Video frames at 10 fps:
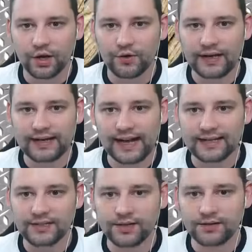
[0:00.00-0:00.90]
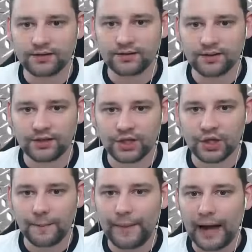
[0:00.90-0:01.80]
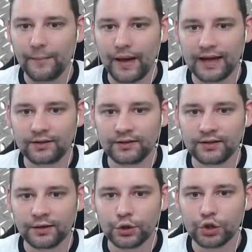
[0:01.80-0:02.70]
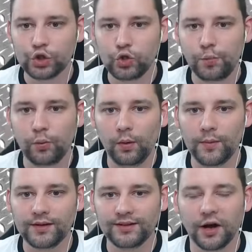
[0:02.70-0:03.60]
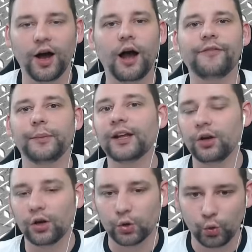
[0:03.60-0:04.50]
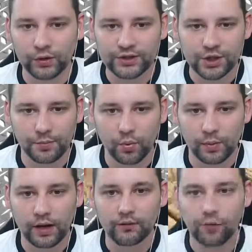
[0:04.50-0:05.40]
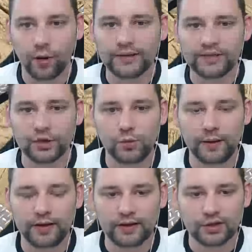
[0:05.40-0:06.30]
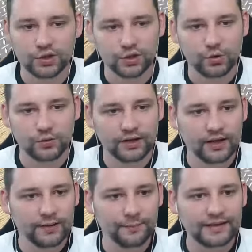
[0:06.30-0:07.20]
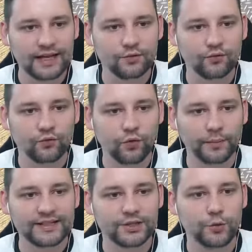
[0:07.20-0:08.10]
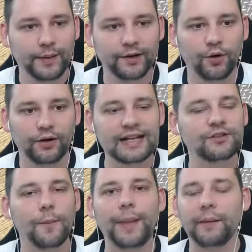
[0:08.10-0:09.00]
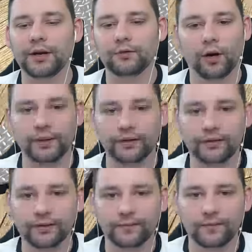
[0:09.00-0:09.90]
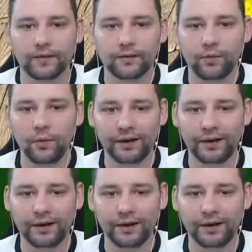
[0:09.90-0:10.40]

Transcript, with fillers: Green Lantern, Batman, Superwoman. Oh, I think we're going to look cool as Superwoman. And Robin basically, Robin superhero. That's like Batman and Robin. Oh,